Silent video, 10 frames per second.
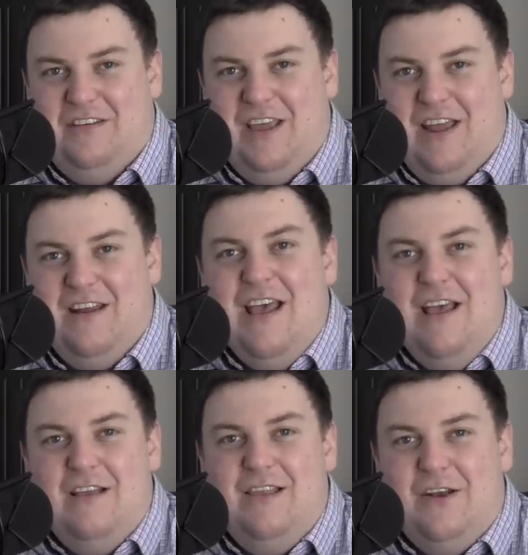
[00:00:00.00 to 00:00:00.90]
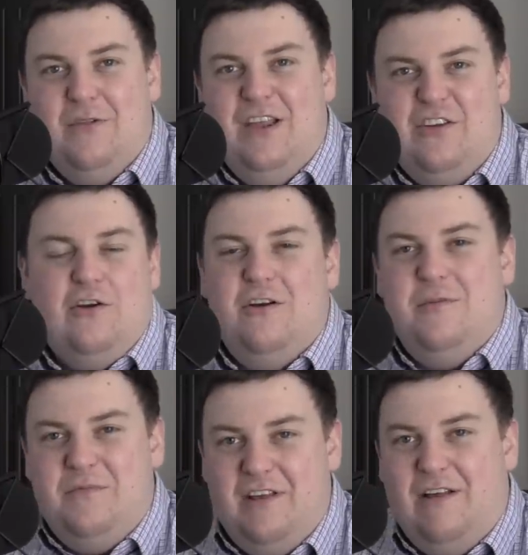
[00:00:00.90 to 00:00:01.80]
He had literally turned
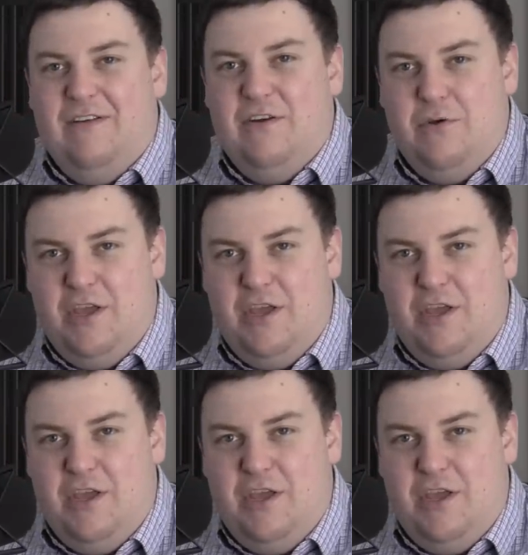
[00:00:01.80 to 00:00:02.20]
himself into